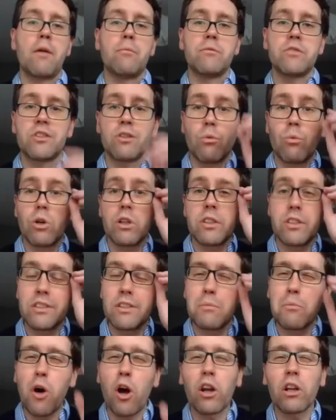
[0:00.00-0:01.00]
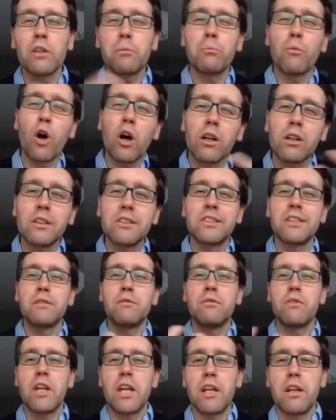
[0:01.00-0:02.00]
So what is a model? Models
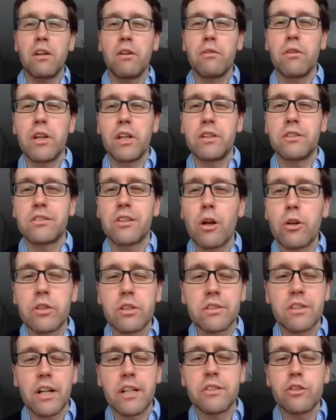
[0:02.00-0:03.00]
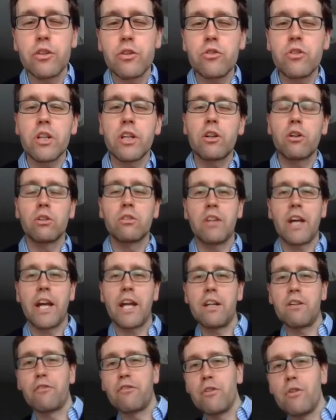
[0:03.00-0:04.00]
in social science usually
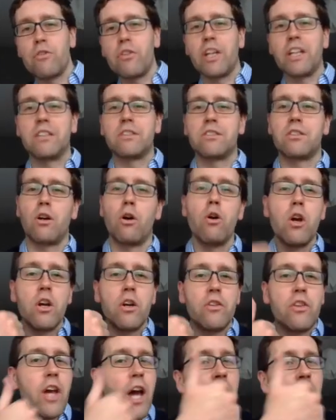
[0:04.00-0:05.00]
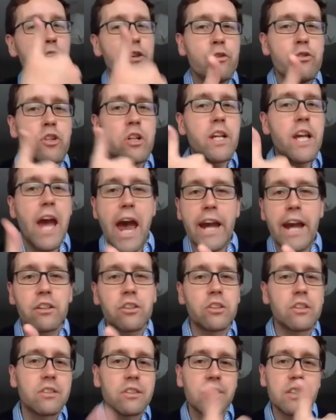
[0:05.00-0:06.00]
contain a few things. So they are usually
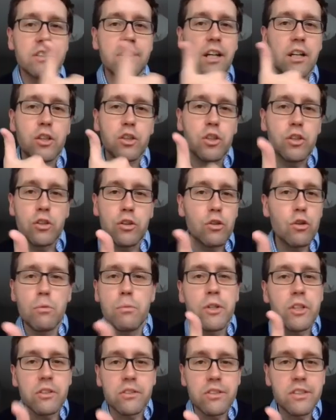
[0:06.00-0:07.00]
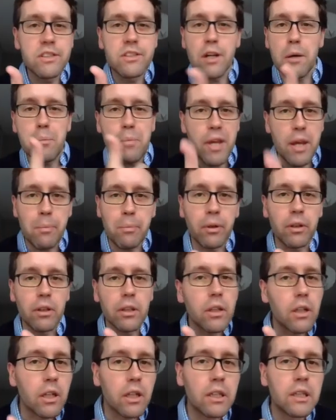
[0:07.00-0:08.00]
actors. These are humans. These are
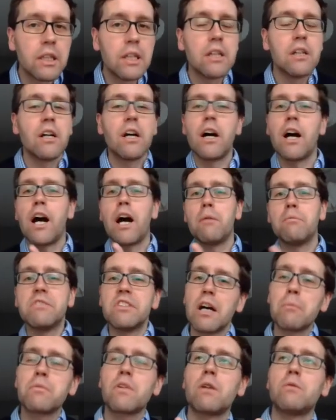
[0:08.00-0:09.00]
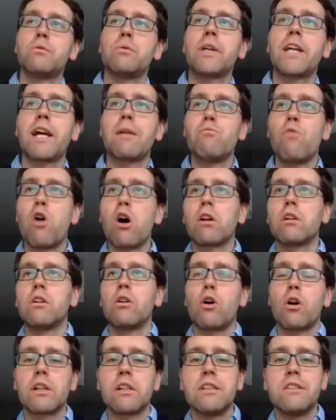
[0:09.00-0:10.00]
people. Sometimes we can model
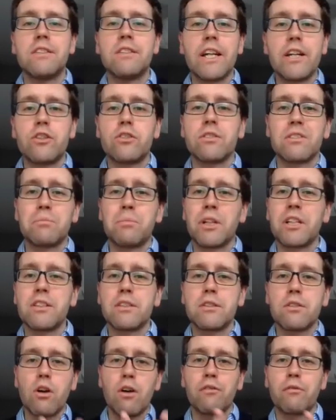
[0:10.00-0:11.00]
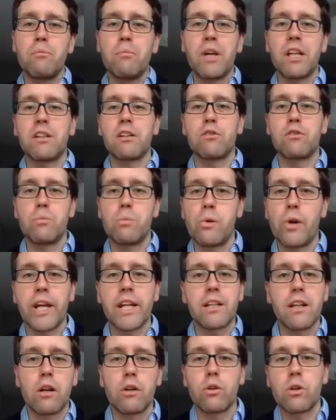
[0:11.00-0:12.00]
organizations, but it's often better to
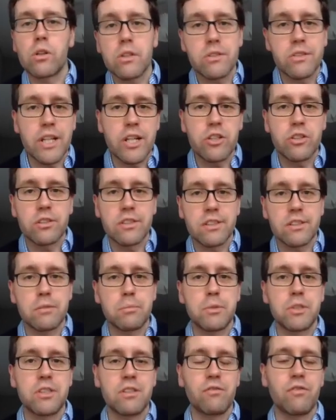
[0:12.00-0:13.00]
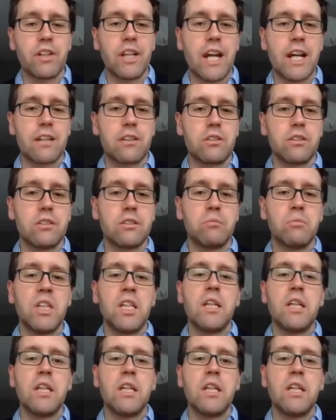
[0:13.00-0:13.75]
break down organizations as specific actors.